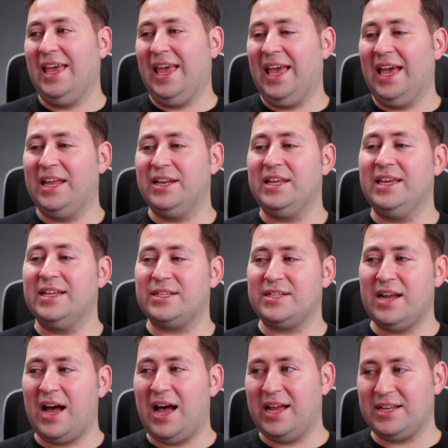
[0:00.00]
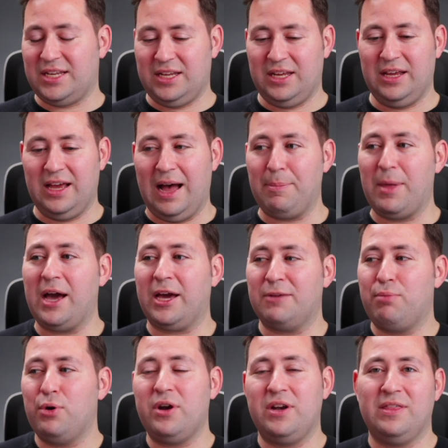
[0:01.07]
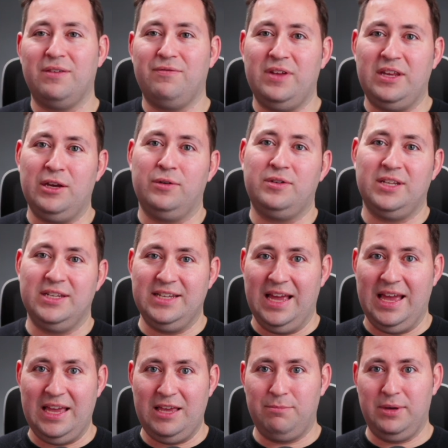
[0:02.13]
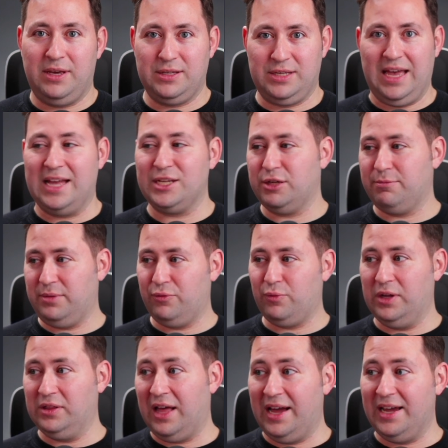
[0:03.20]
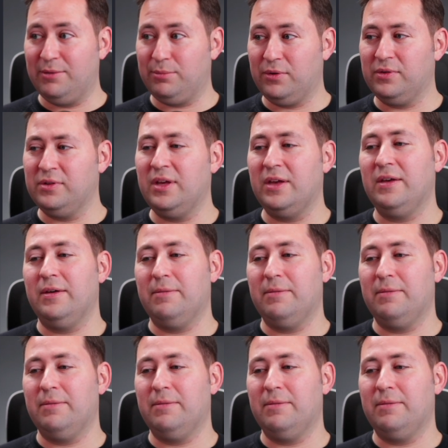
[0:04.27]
and I'm not going to put it in the video today because it hasn't been reliable,